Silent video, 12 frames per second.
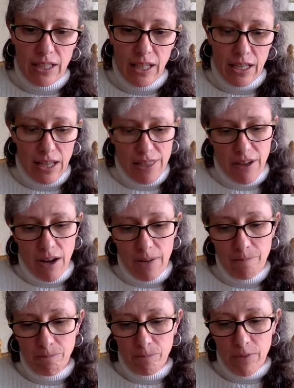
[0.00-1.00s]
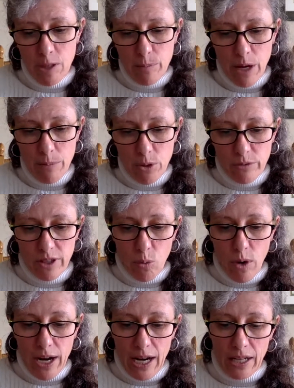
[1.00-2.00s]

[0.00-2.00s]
And I thought by moving away,